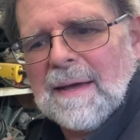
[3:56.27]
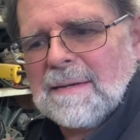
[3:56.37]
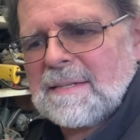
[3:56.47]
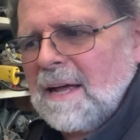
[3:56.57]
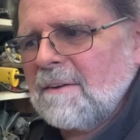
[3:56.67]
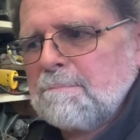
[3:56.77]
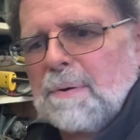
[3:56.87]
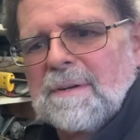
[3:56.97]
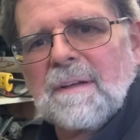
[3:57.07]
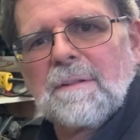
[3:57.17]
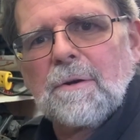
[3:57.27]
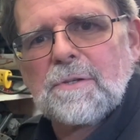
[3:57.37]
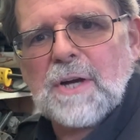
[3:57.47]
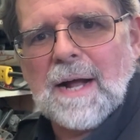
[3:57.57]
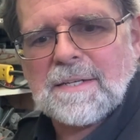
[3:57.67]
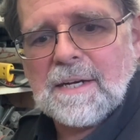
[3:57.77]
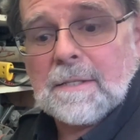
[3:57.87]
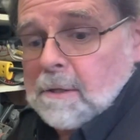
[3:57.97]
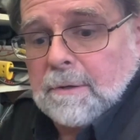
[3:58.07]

instead of printing little tchotchkes.